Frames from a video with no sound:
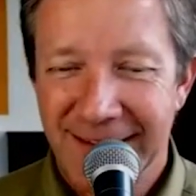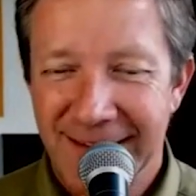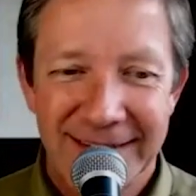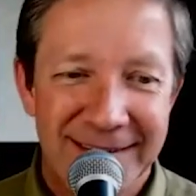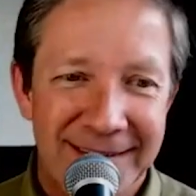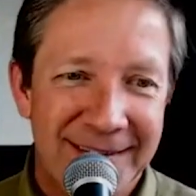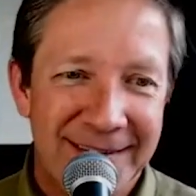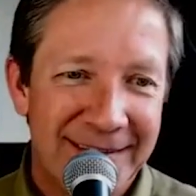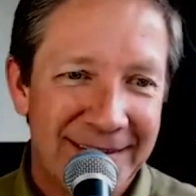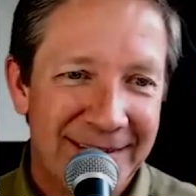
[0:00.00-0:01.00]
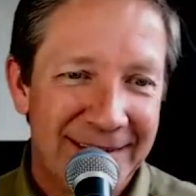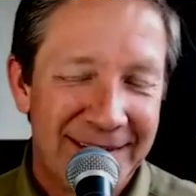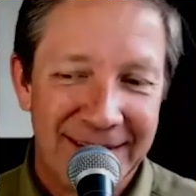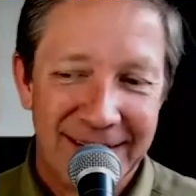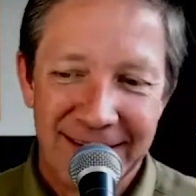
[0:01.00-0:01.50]

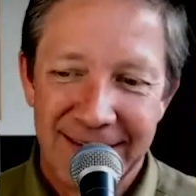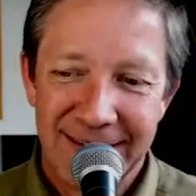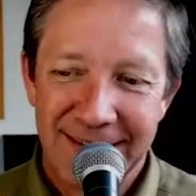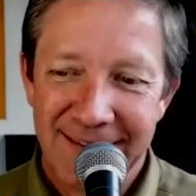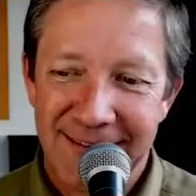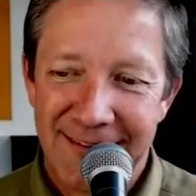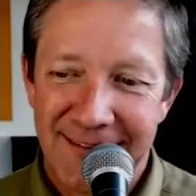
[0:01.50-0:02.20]
The person shown says nothing.